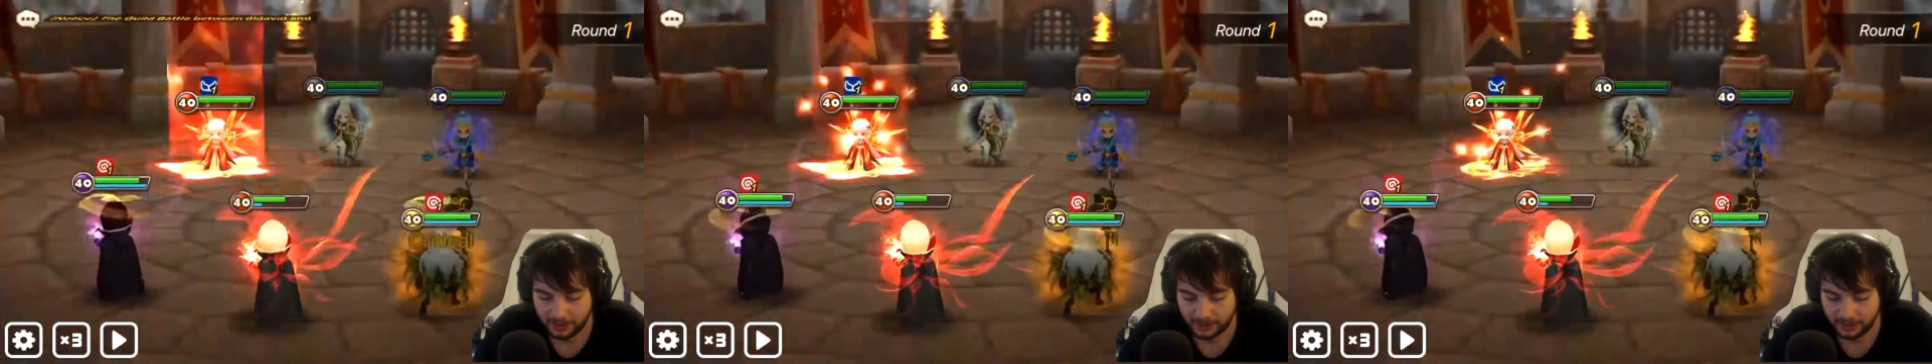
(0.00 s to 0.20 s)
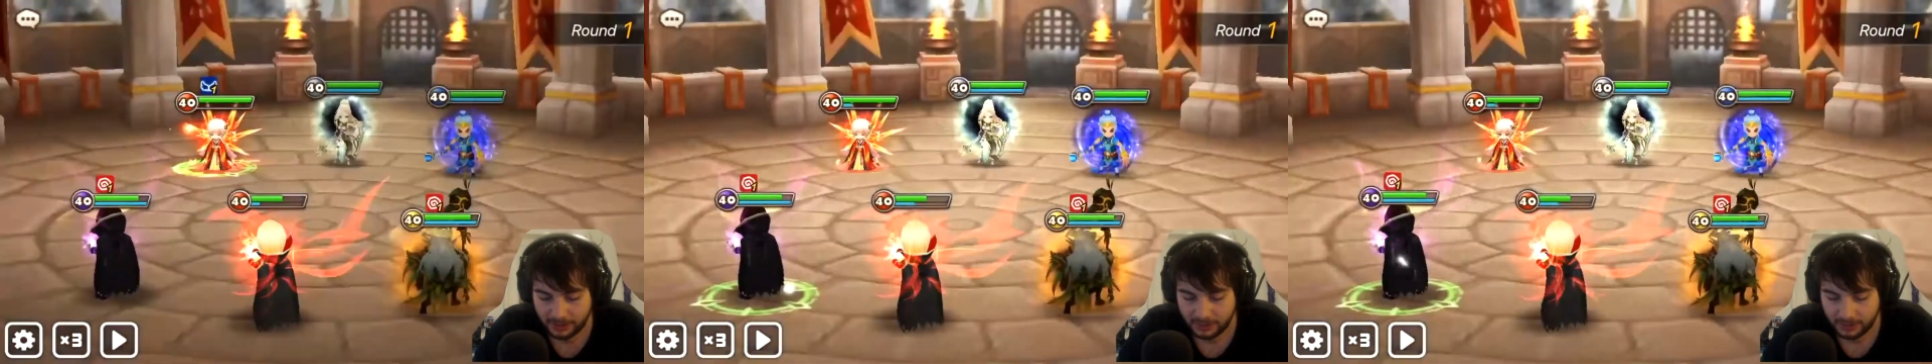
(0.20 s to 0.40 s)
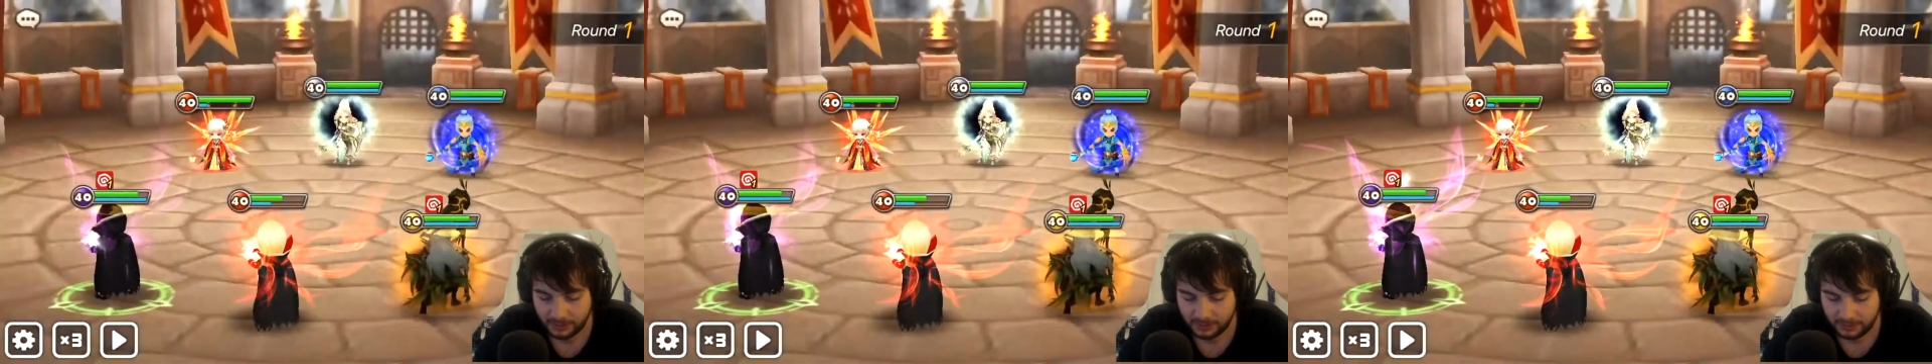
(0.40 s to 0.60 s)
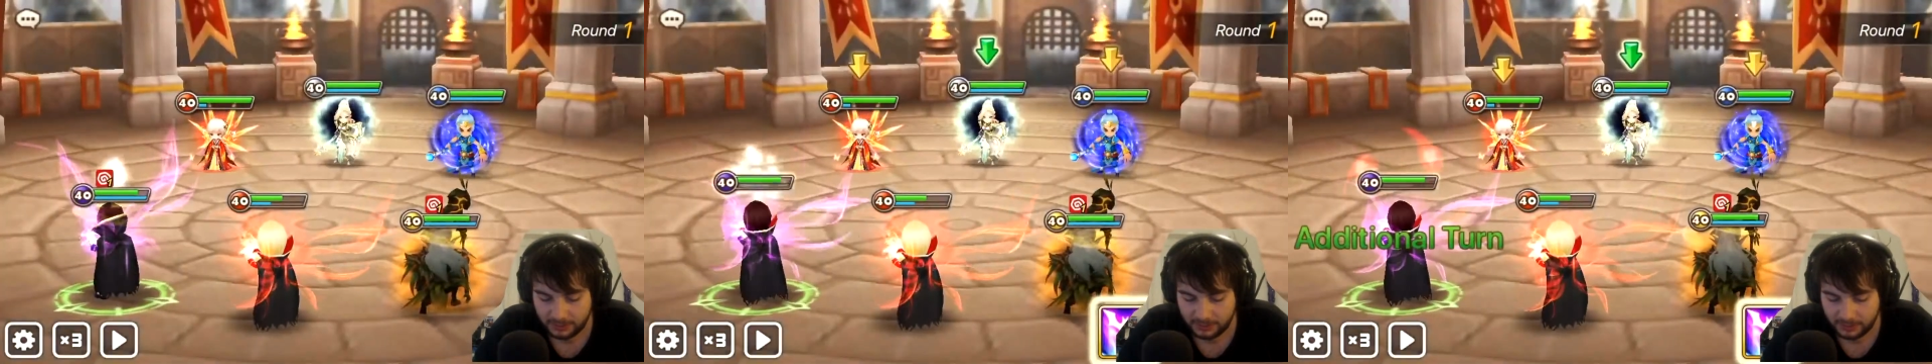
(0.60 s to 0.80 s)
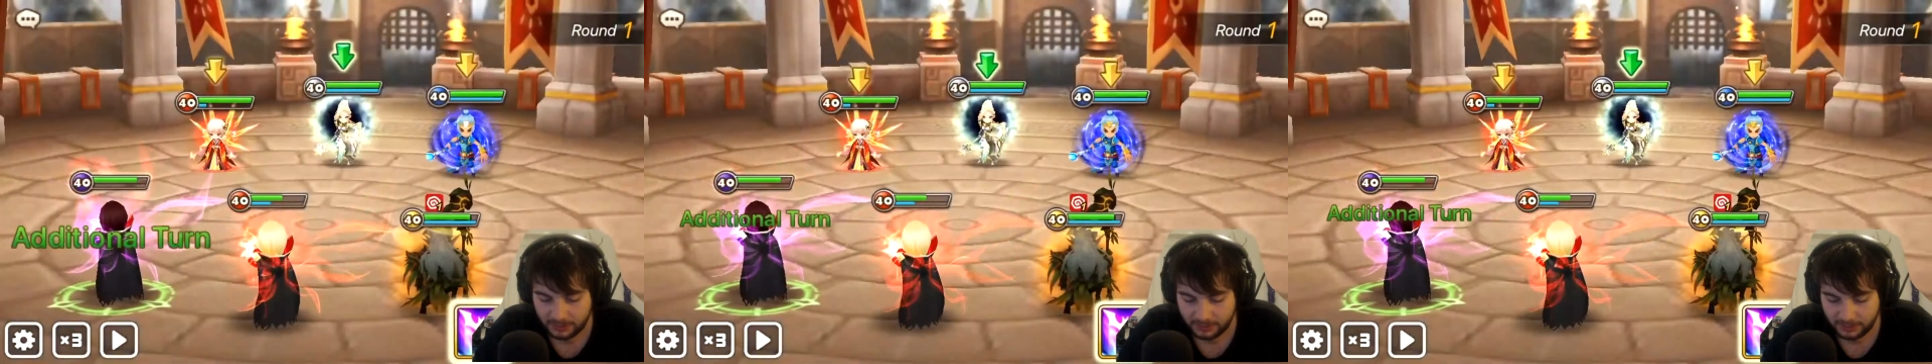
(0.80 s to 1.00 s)
stun.
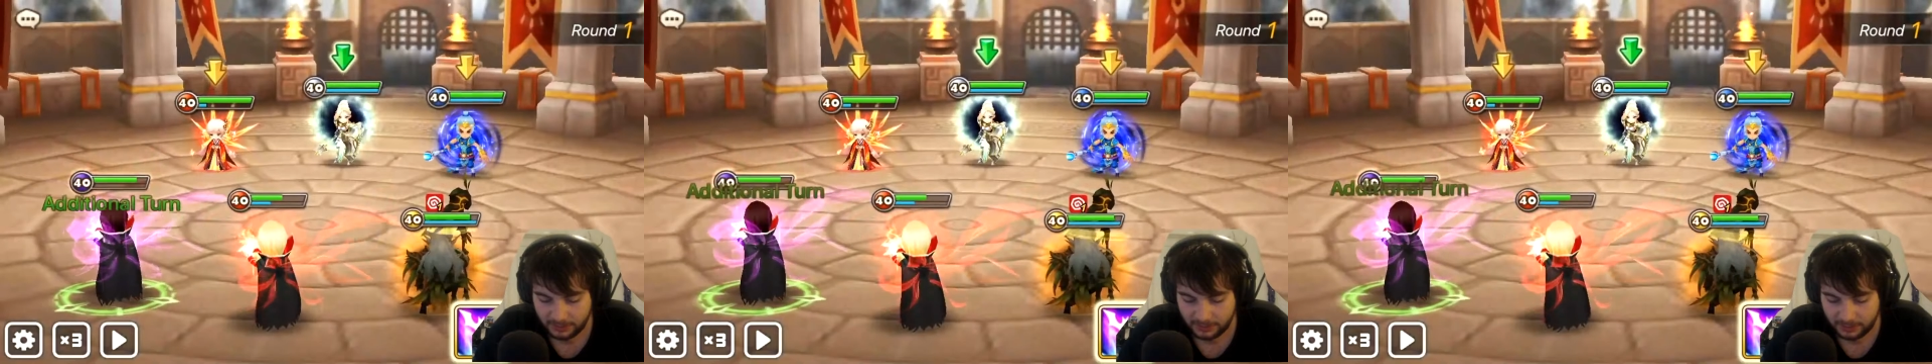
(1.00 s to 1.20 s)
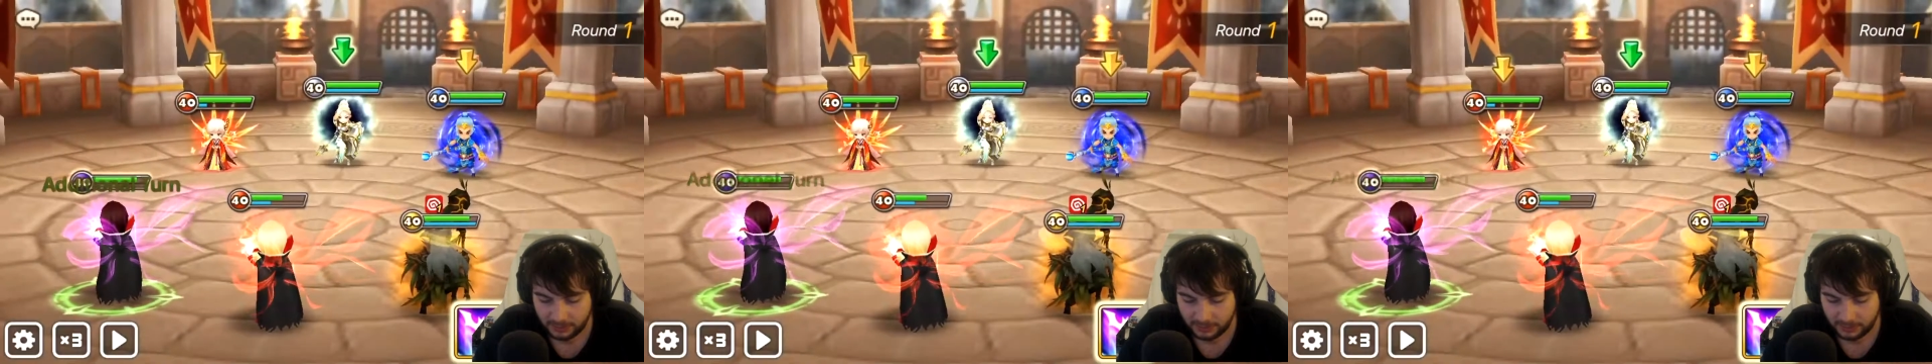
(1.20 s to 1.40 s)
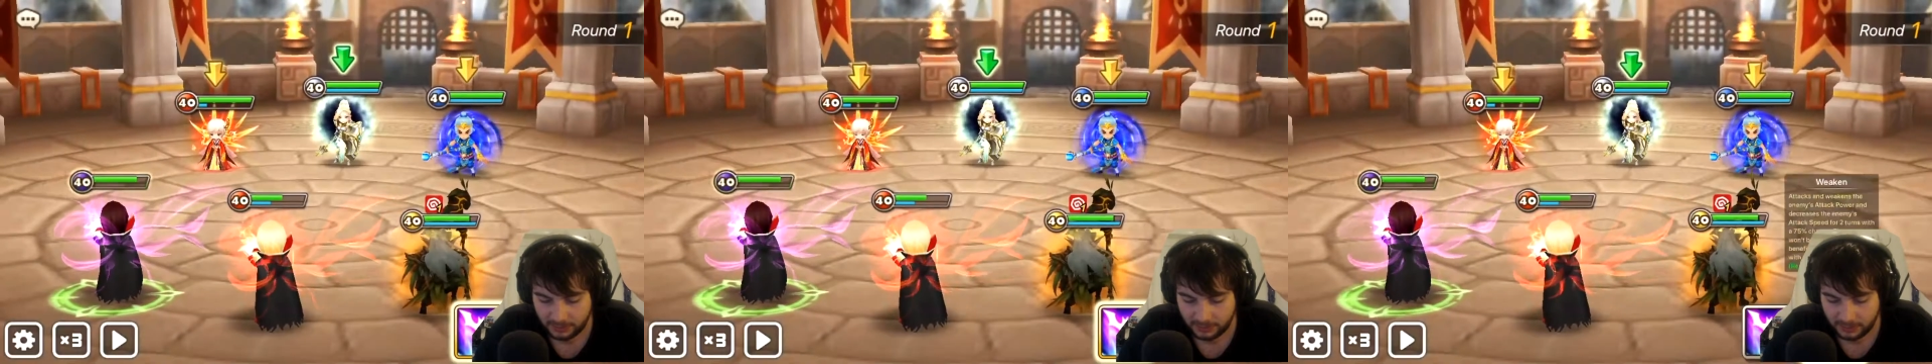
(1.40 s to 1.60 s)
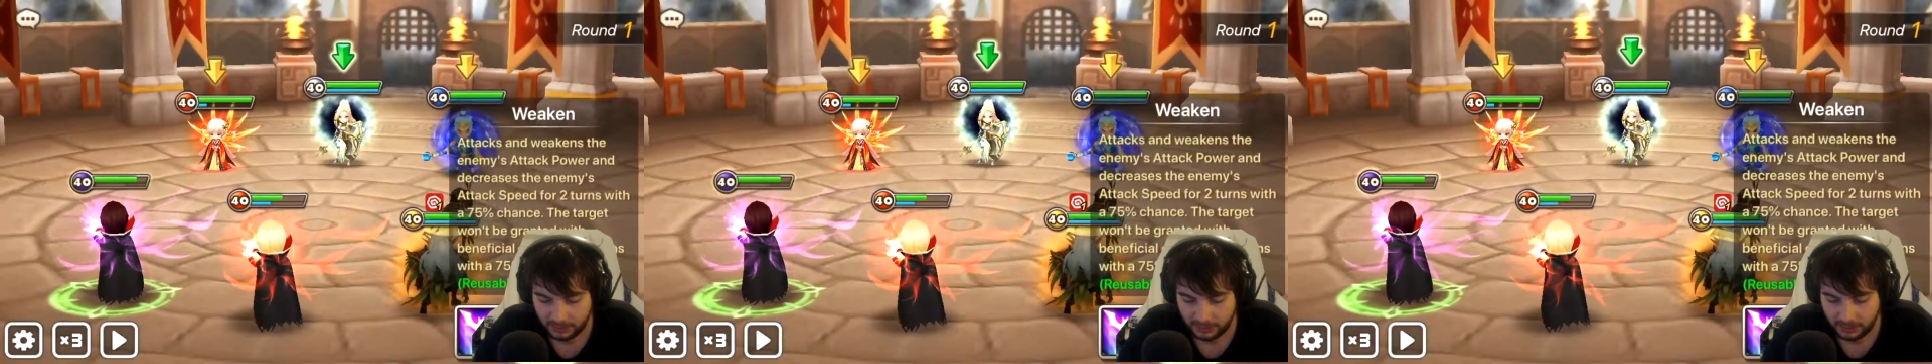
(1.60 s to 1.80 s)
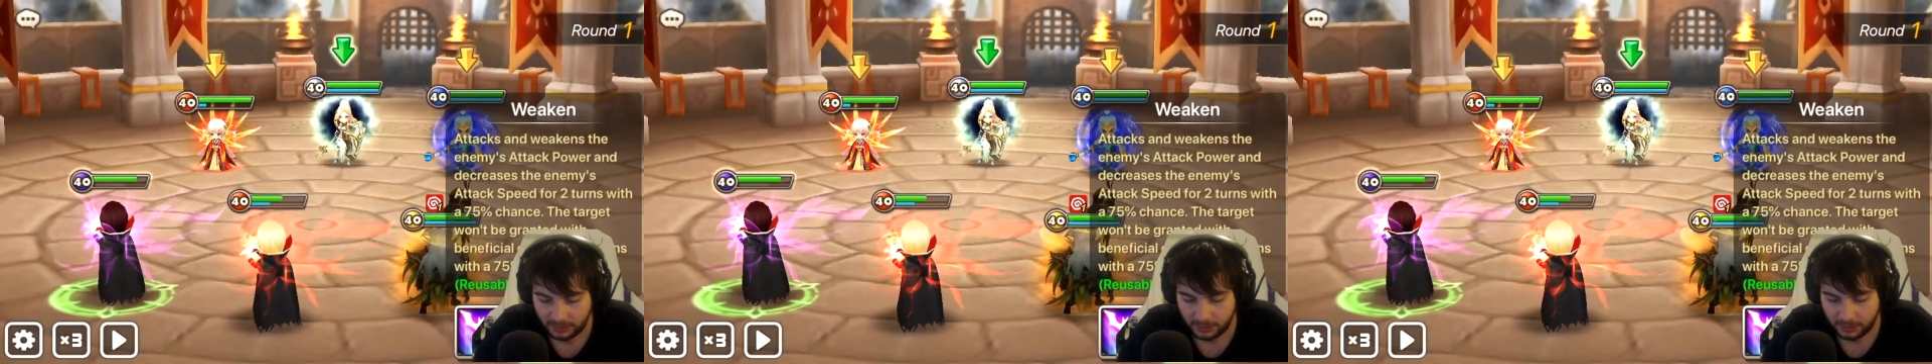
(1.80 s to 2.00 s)

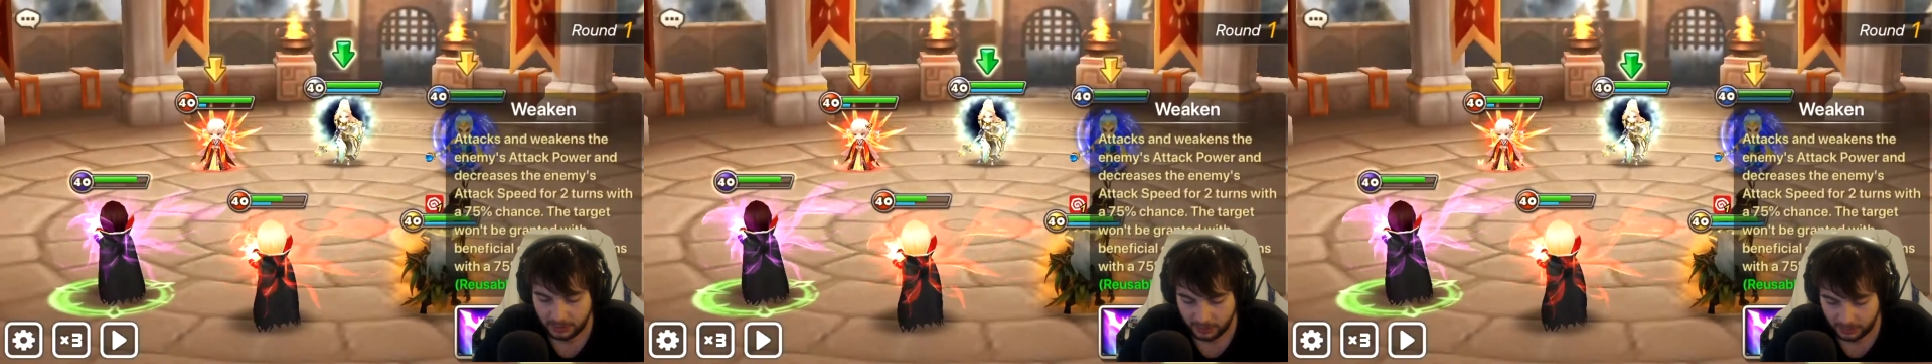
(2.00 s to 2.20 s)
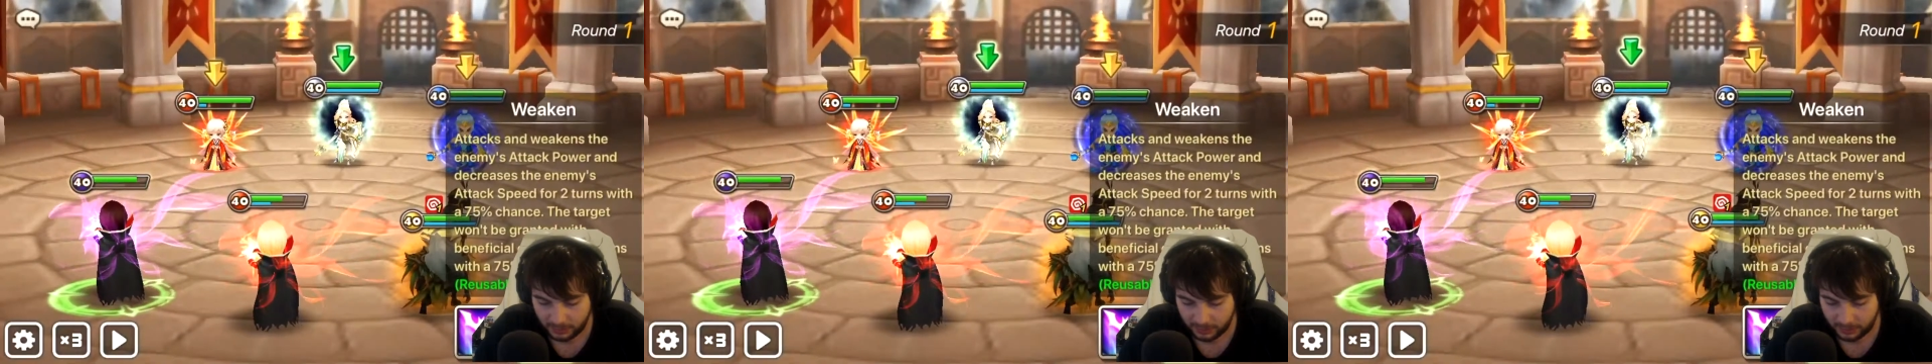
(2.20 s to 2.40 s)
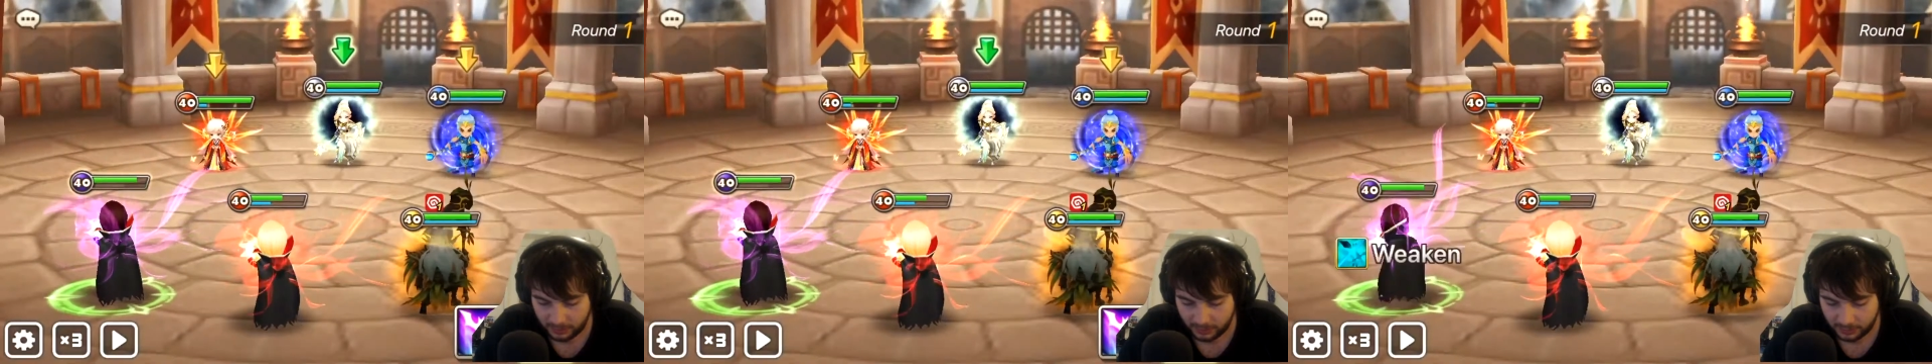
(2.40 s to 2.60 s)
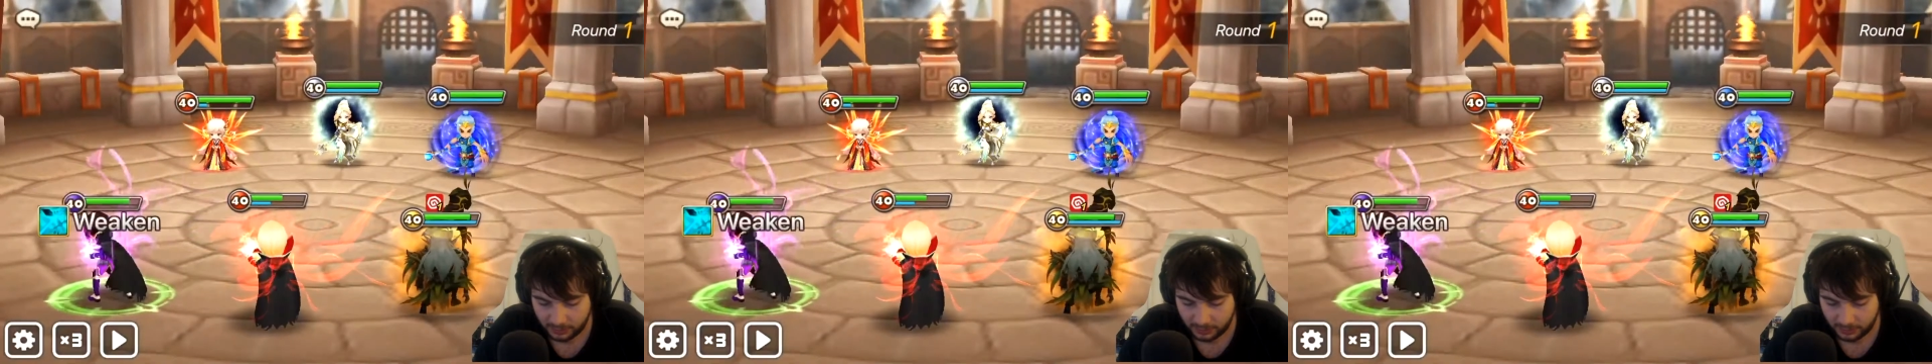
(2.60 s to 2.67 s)
Okay,